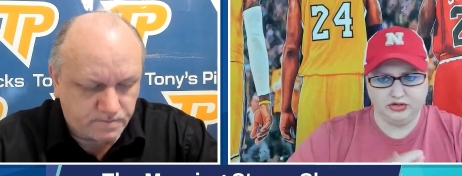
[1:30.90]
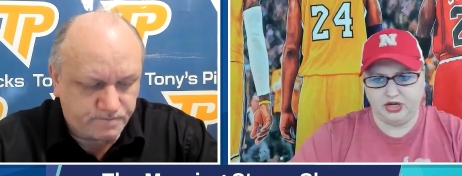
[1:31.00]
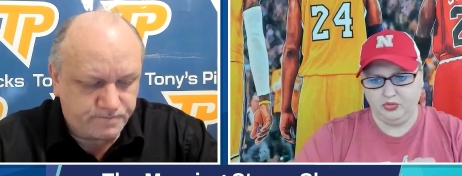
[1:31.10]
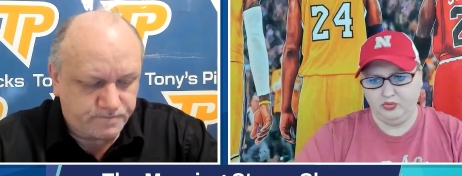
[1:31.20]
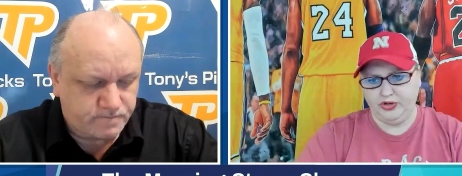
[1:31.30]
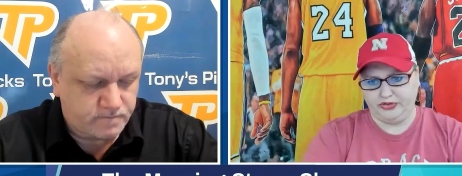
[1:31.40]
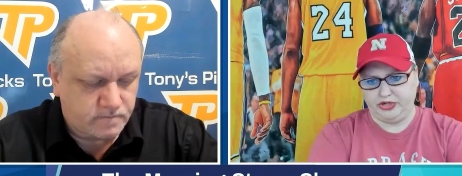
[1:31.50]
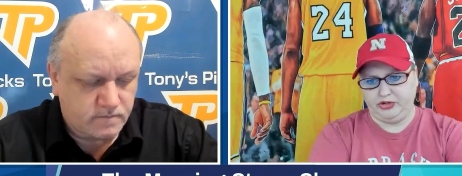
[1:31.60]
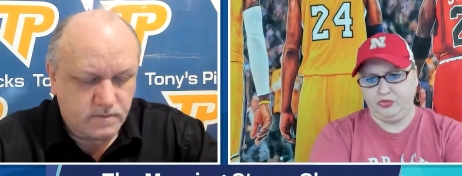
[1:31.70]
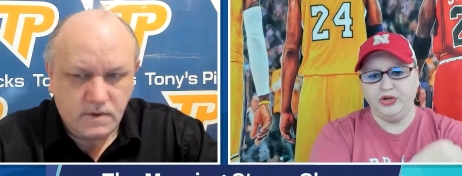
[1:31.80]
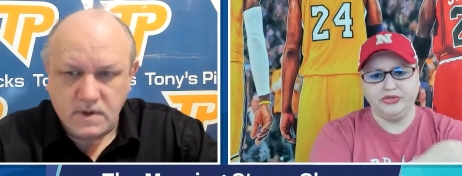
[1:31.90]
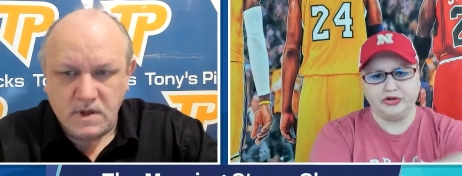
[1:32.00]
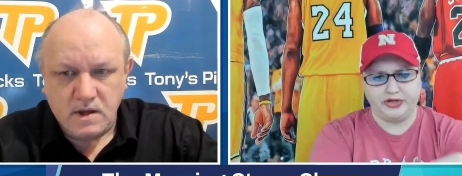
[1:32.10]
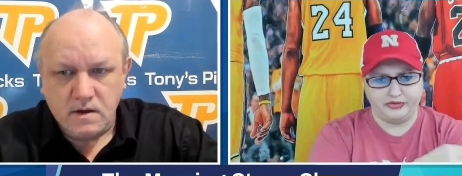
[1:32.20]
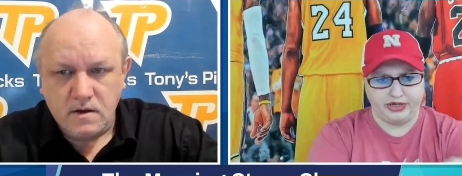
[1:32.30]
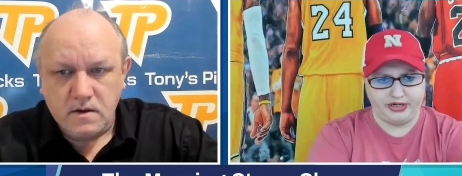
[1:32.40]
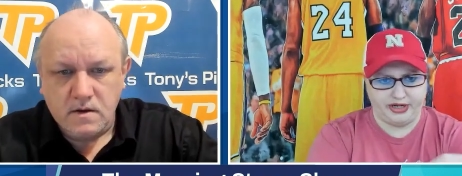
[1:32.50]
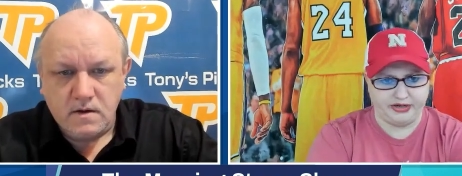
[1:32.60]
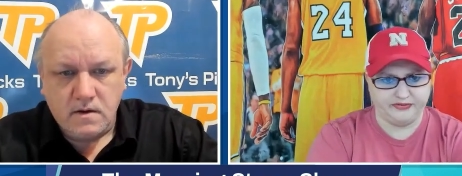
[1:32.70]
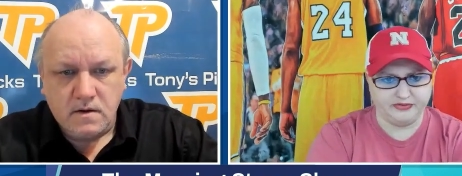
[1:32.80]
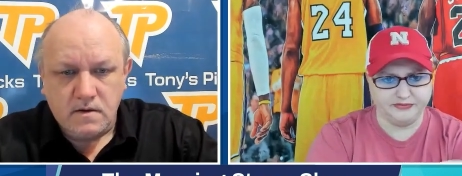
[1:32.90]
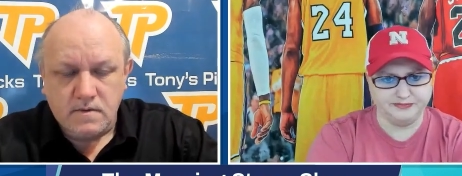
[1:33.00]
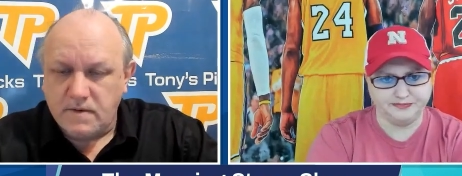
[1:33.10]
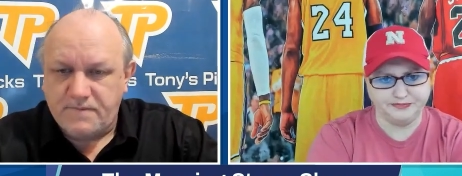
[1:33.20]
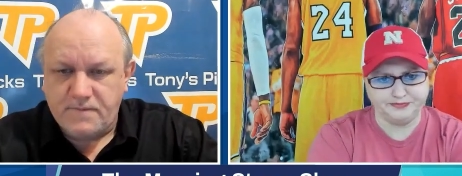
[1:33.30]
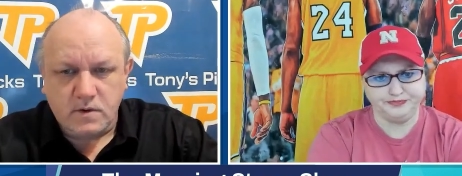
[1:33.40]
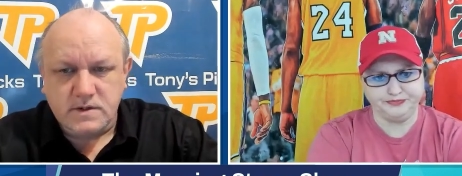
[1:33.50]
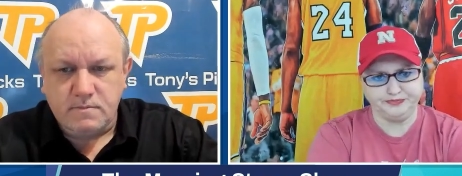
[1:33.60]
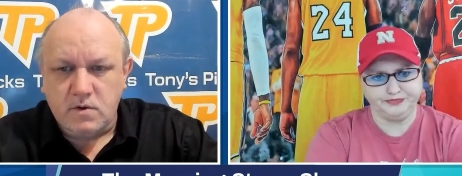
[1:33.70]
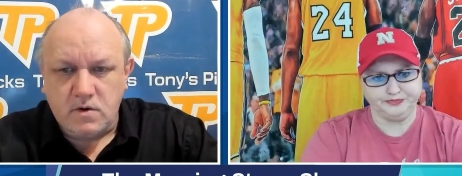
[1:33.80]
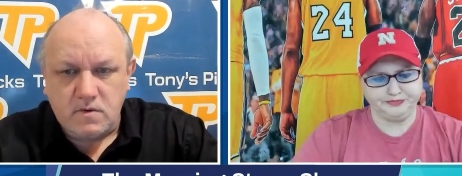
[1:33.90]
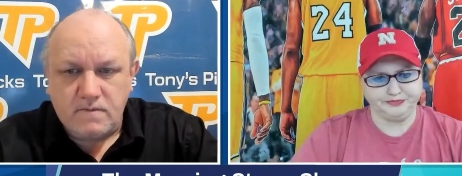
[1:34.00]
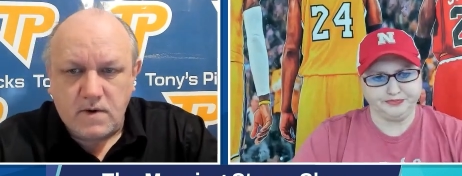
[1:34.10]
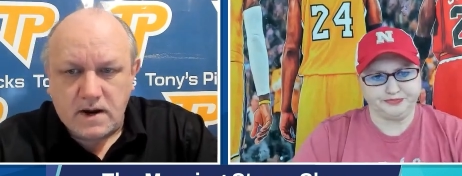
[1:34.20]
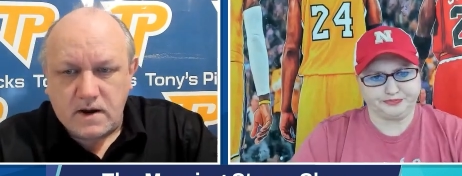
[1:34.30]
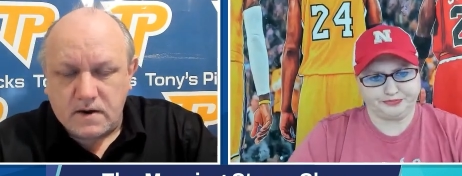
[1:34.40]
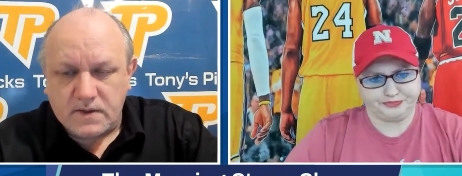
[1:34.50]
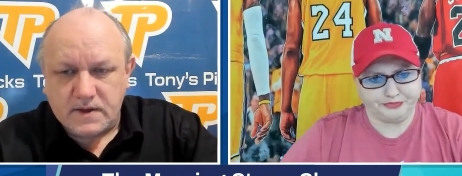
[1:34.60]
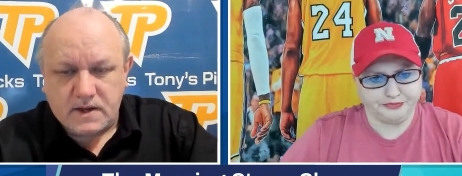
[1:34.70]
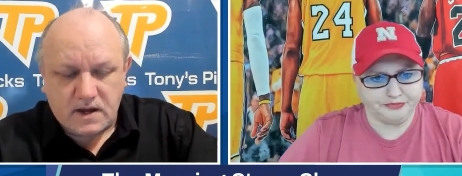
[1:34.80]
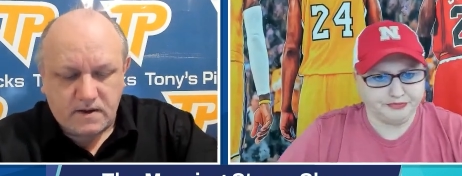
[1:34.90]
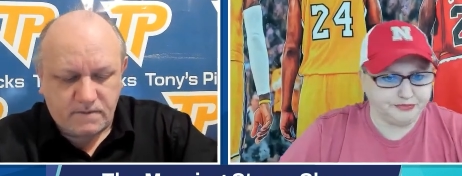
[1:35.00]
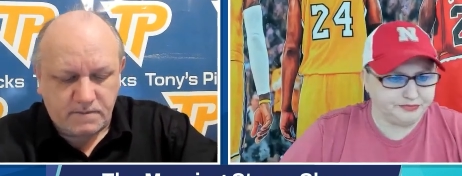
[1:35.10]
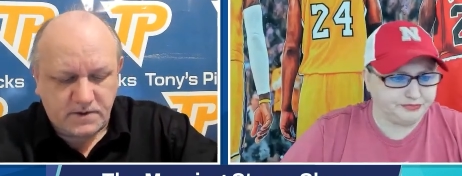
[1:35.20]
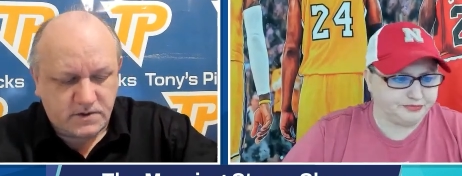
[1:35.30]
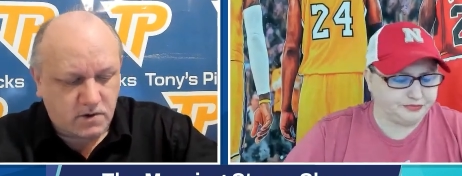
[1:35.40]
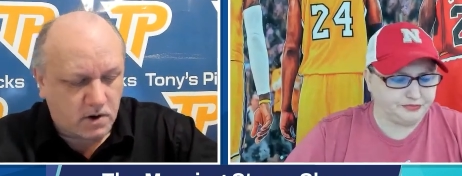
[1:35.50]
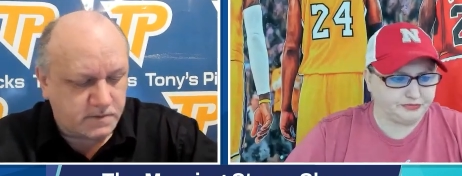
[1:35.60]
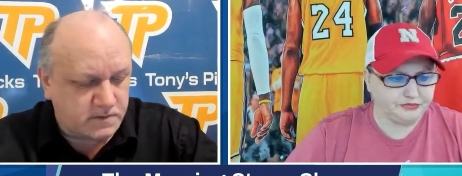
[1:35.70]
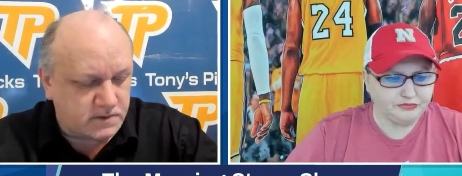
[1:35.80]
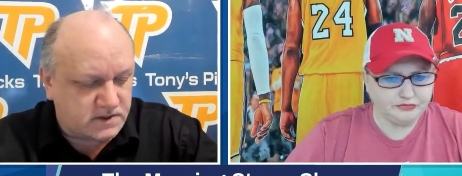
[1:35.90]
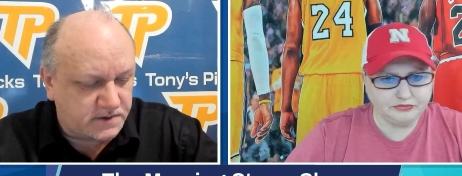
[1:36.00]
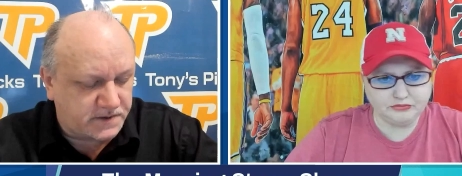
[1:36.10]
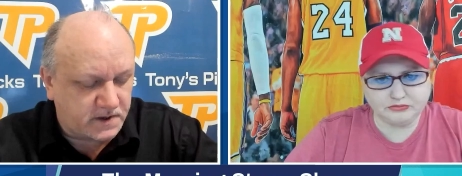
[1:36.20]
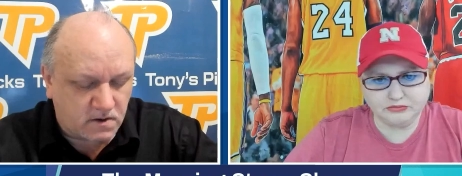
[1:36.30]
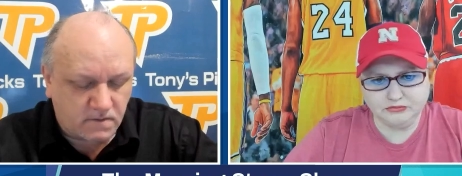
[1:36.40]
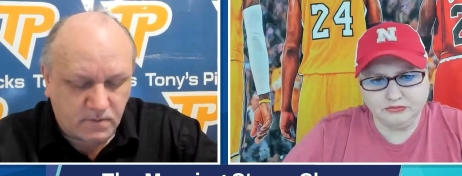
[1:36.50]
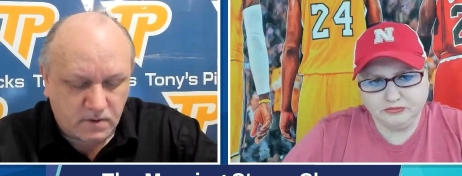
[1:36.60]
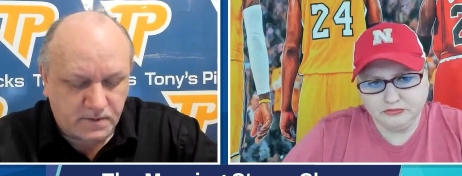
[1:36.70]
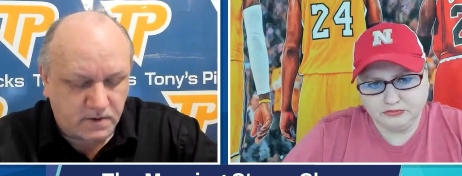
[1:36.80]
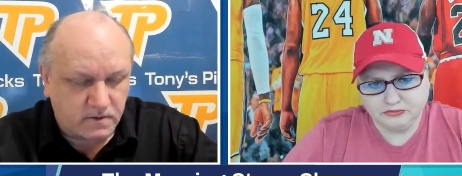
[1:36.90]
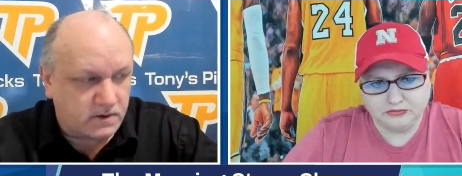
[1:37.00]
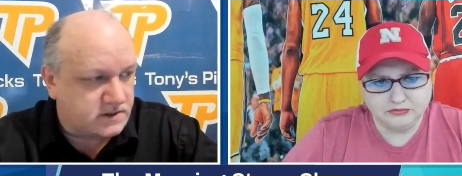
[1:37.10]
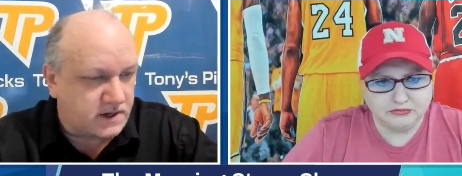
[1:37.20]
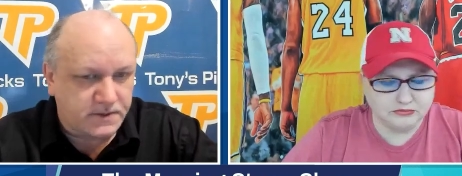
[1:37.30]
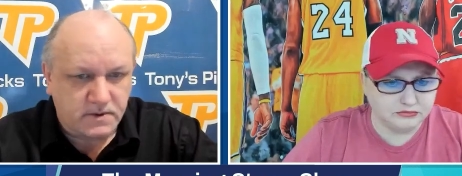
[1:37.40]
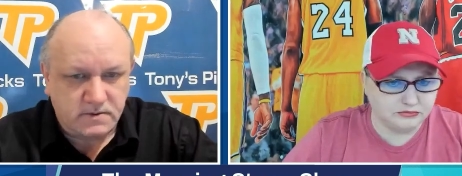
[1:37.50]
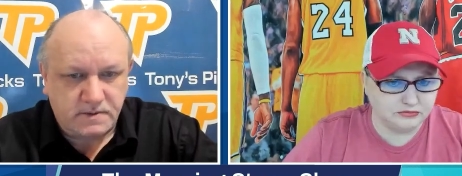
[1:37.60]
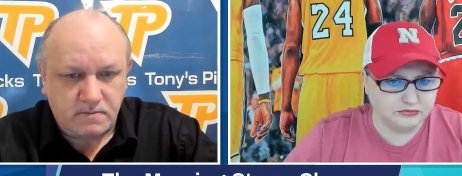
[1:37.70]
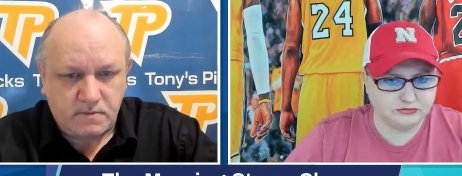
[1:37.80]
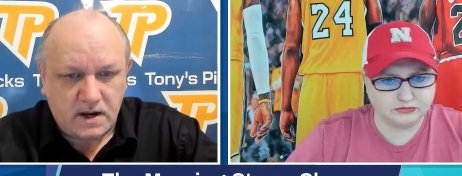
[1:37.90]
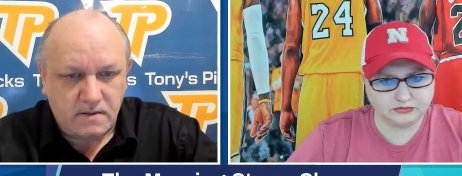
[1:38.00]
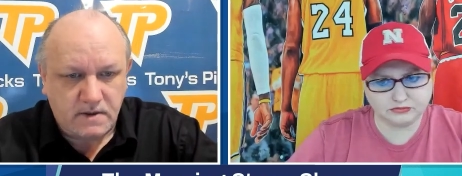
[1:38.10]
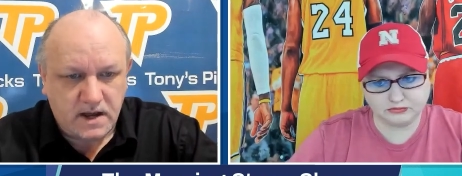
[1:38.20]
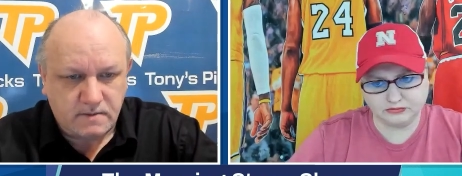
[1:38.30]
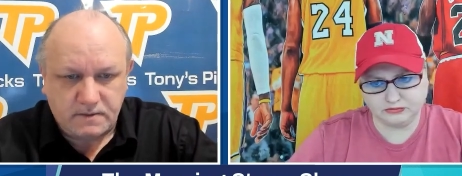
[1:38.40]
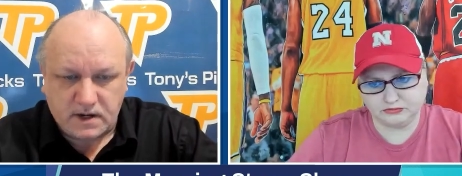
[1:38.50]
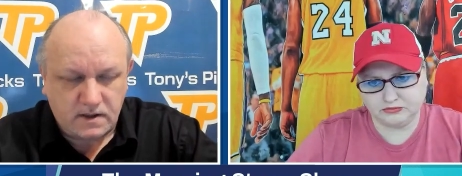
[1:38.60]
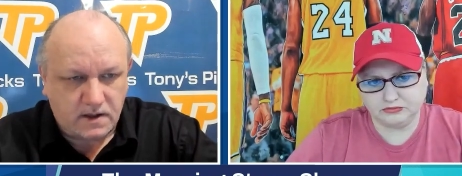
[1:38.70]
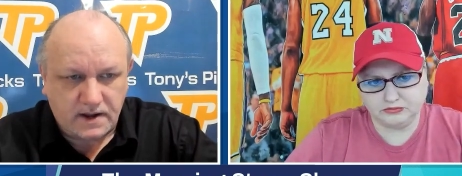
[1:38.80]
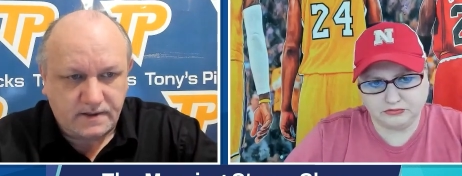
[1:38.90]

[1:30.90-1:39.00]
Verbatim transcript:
Speaker 1: one, 133 and a half.
Speaker 2: The first move right out of the gate from the Sharps was to the over. There looks like there's been buyback, but I like